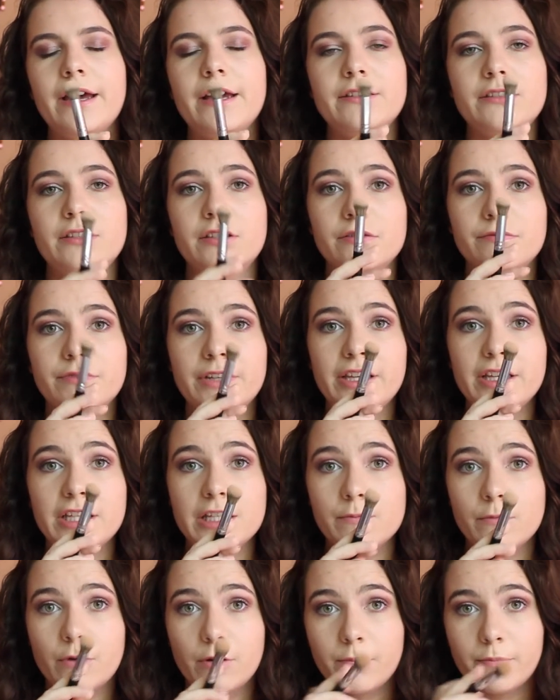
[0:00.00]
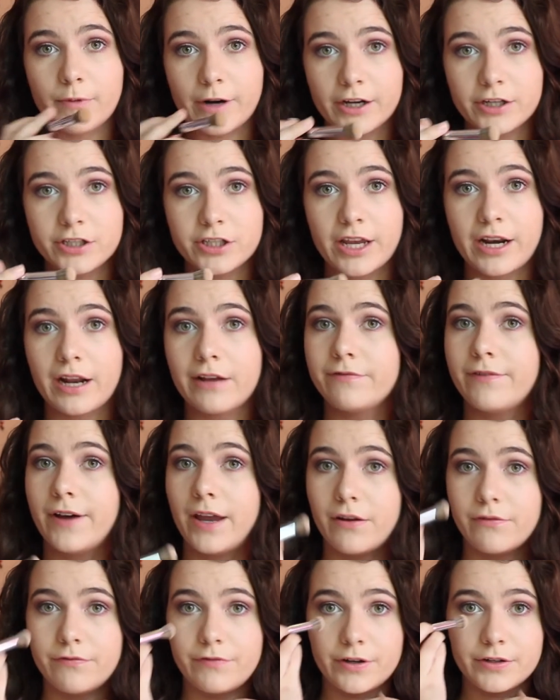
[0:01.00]
So it's a really small brush, and I
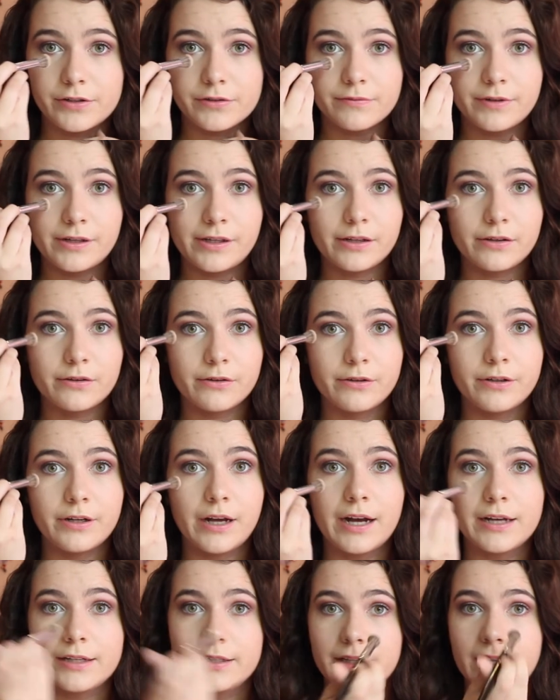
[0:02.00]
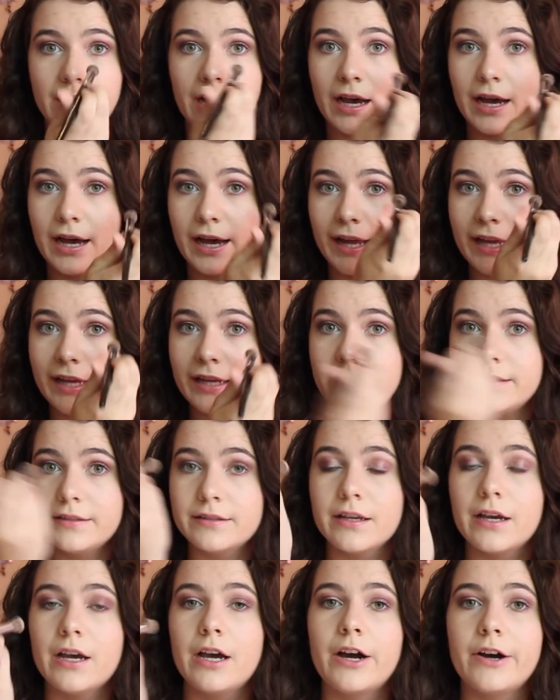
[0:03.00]
find it fits really good under the
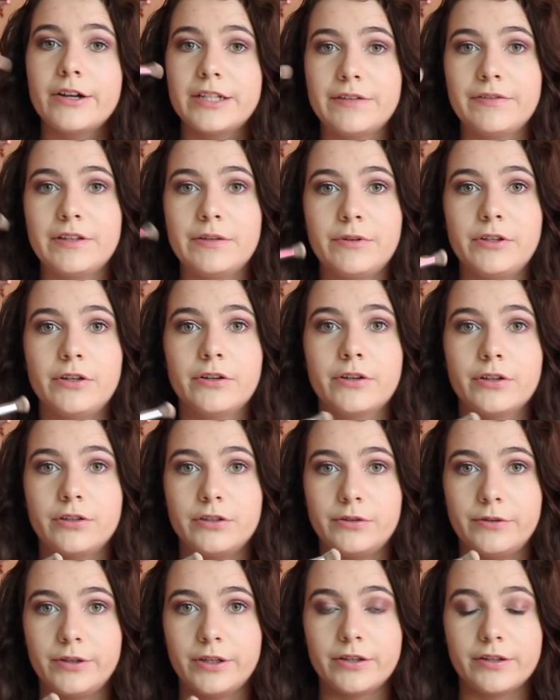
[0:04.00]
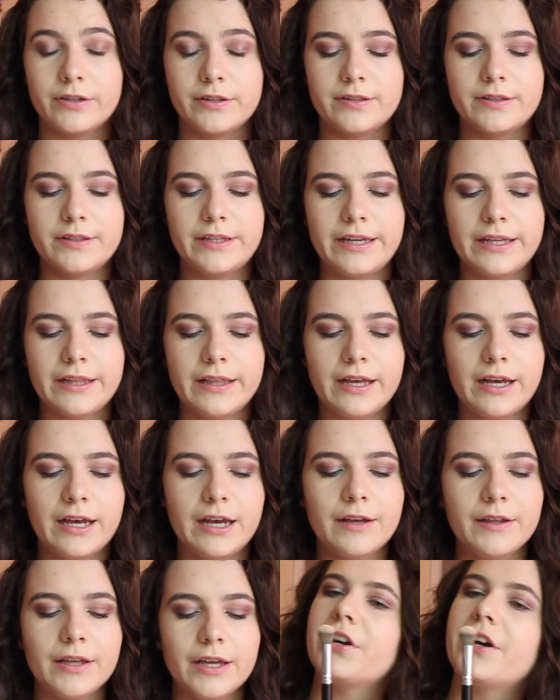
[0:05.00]
eyes, definitely when you're doing
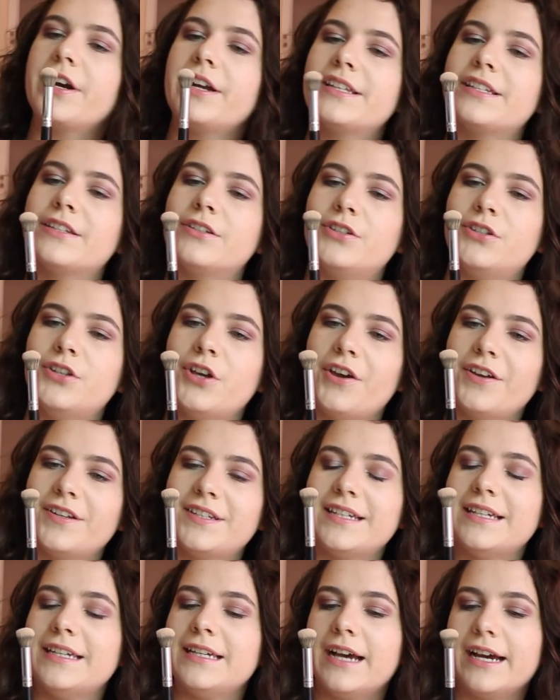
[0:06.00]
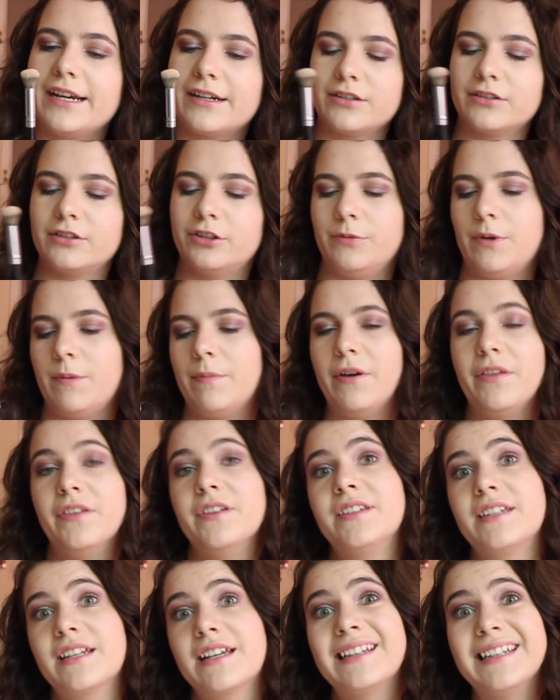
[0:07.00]
concealer. Sorry it's dirty, I couldn't be
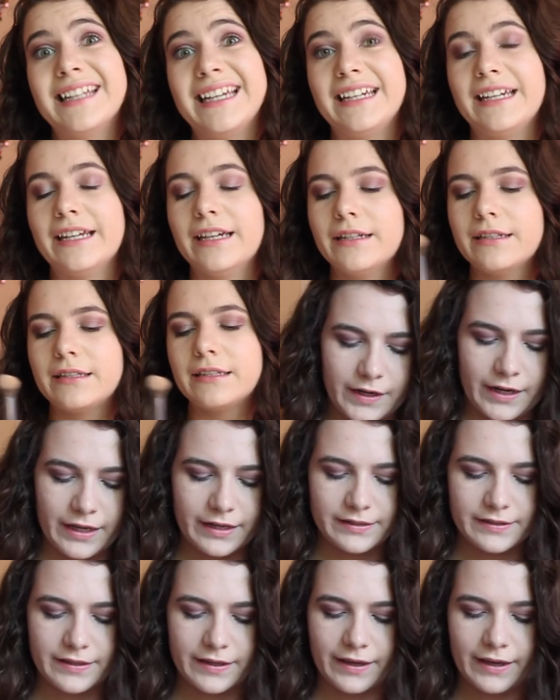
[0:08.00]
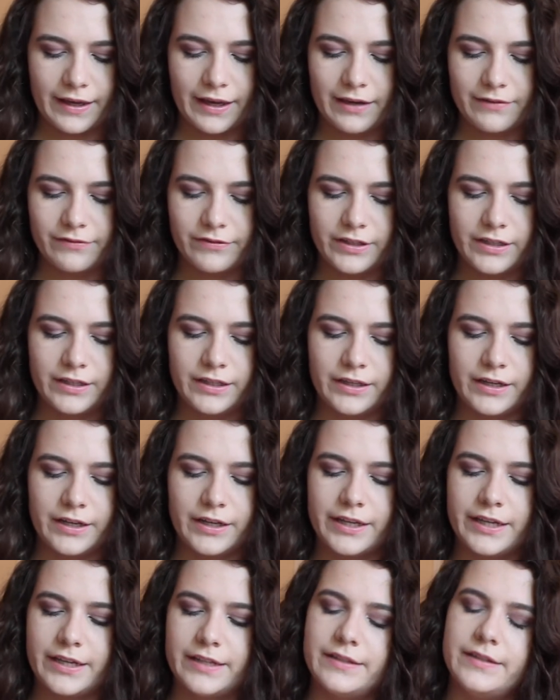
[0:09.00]
bothered to clean it. The next thing I have in
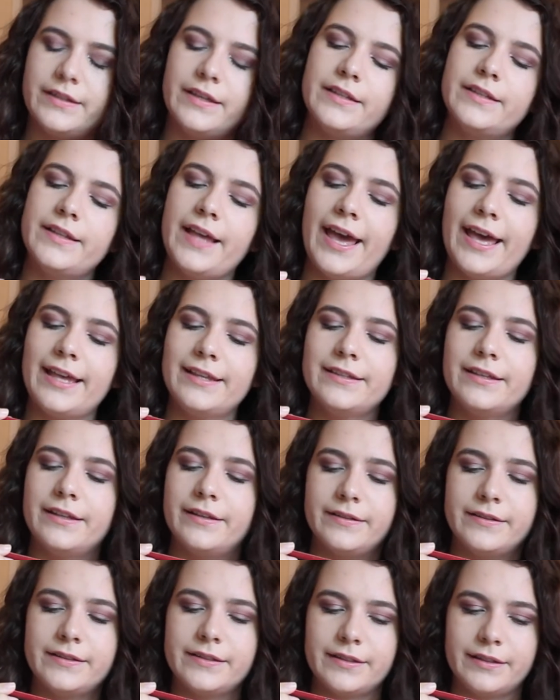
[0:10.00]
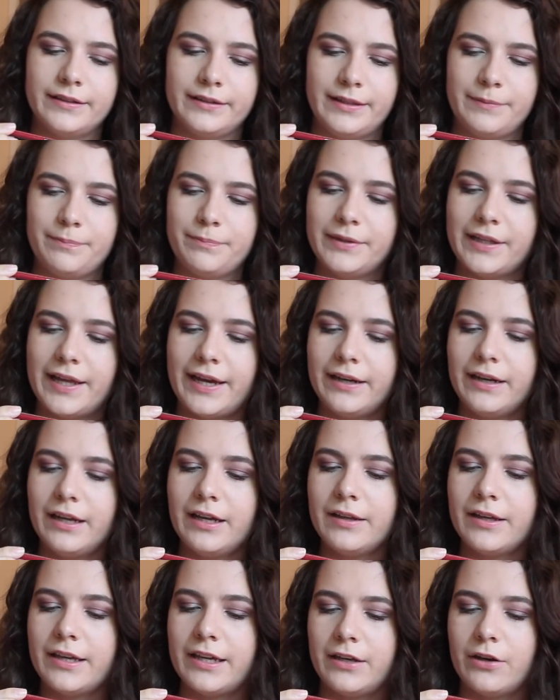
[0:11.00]
here is this Essence Lip
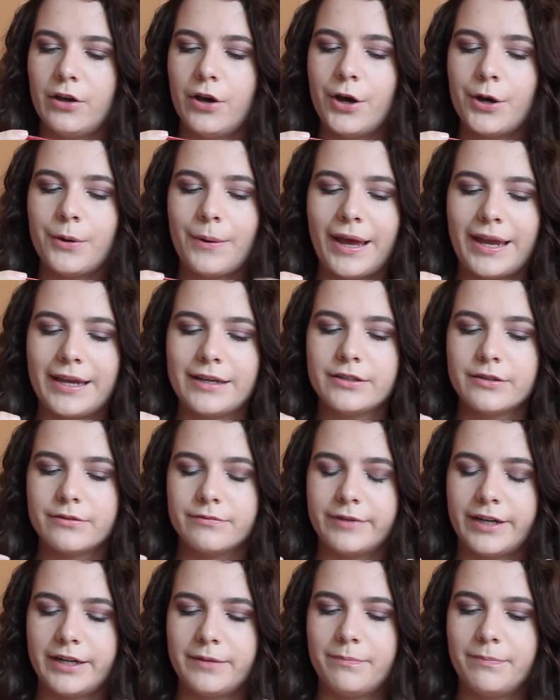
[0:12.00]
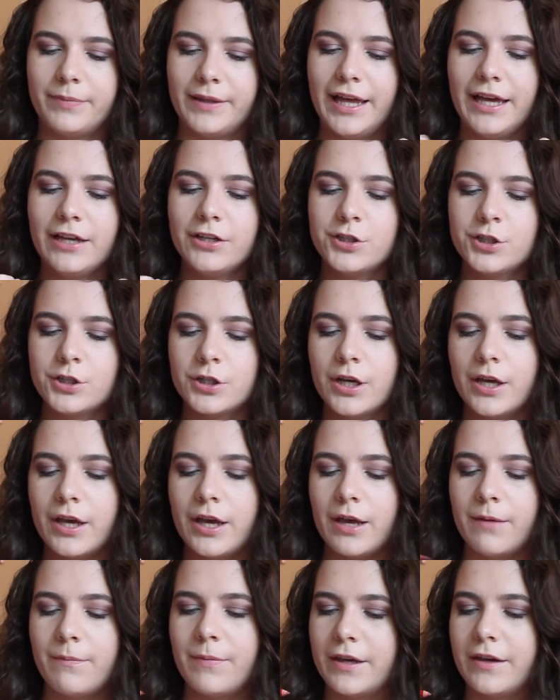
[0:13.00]
Liner in 08 Red Blush,
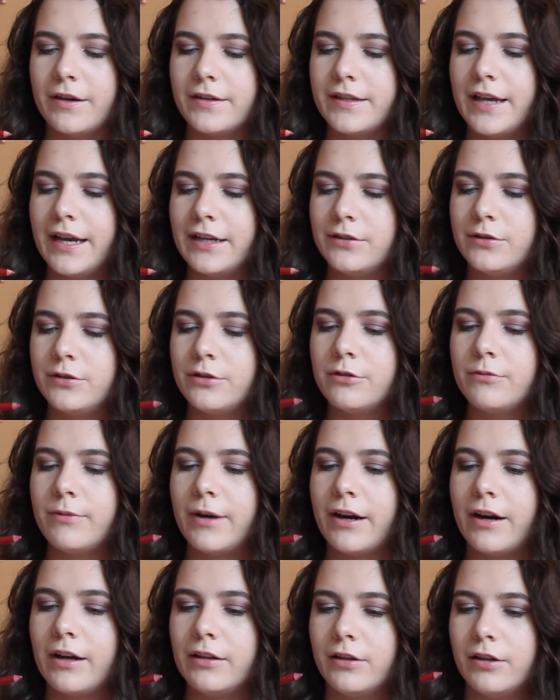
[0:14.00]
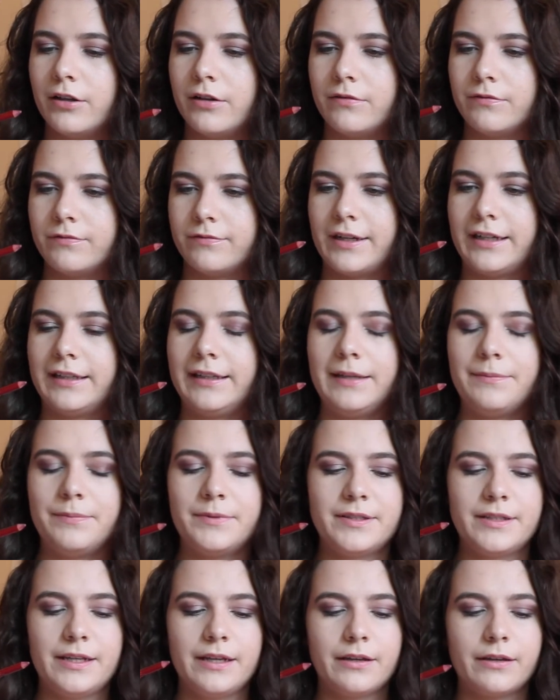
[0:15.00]
because I do wear a lot of red
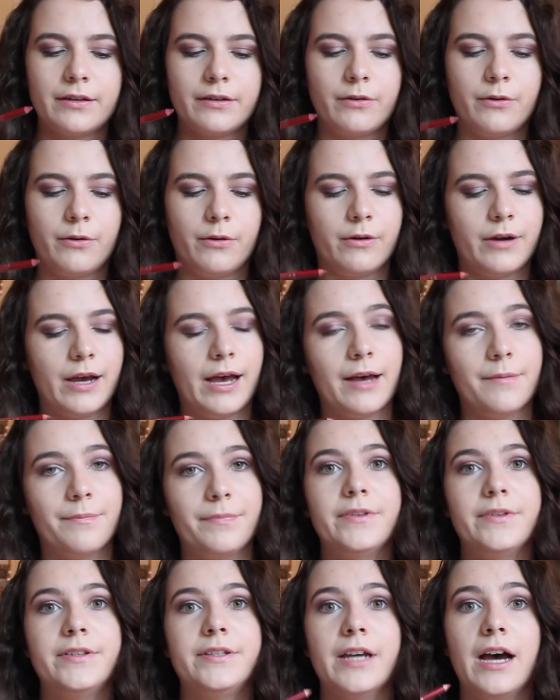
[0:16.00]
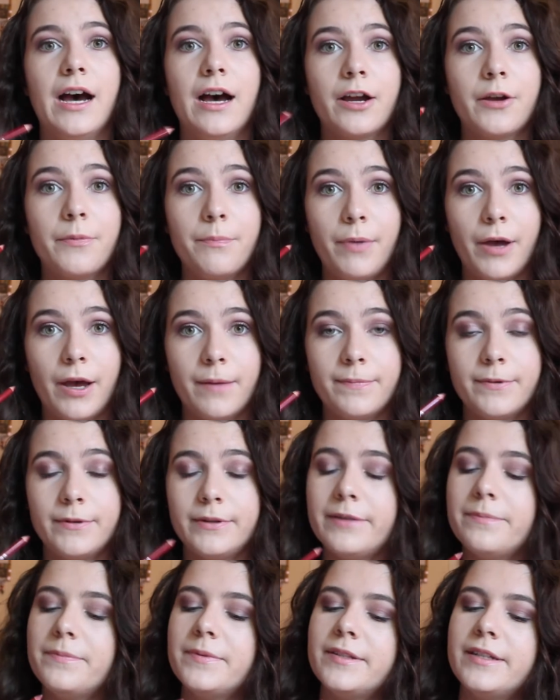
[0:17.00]
lipstick or dark purple
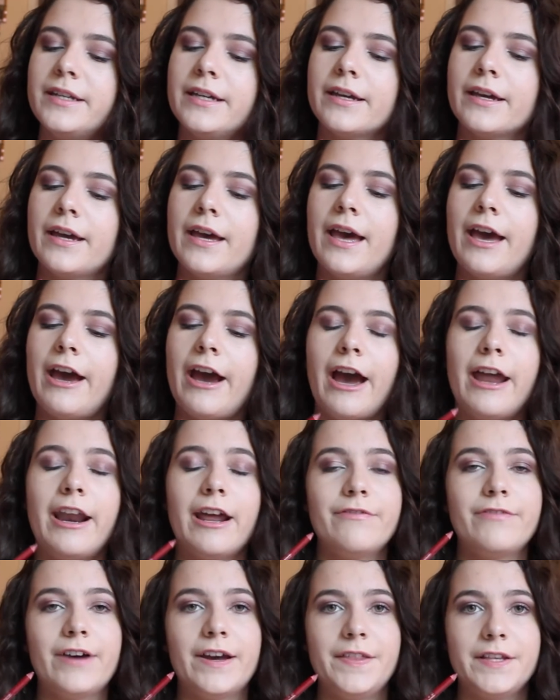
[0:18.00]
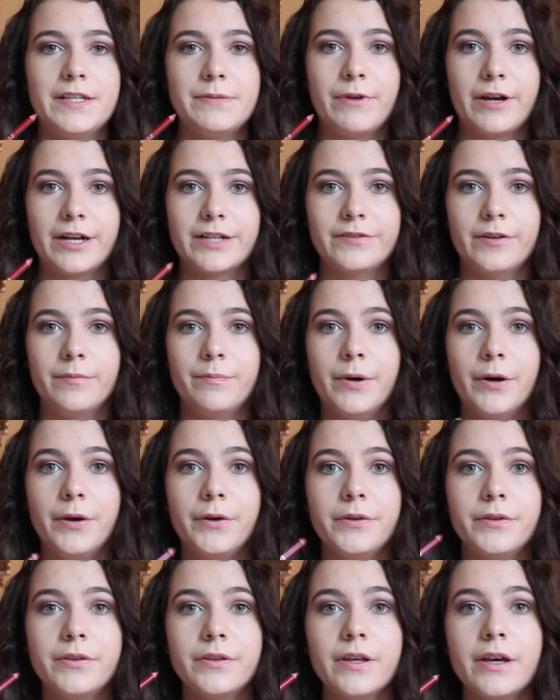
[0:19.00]
lipstick, and I find this works for
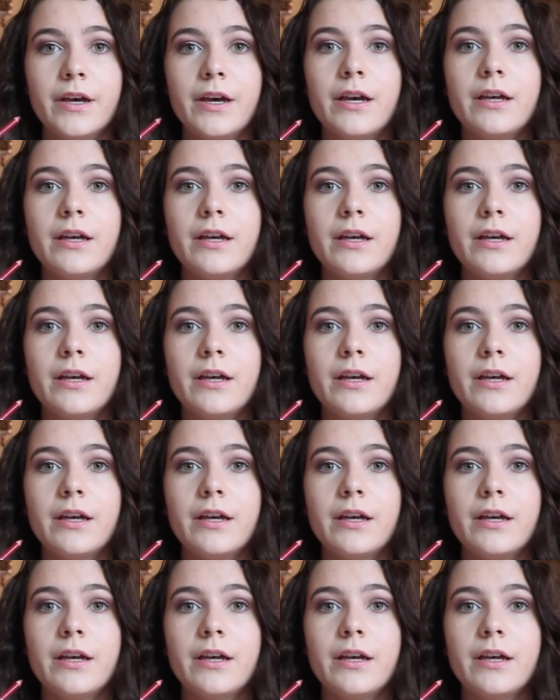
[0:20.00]
both.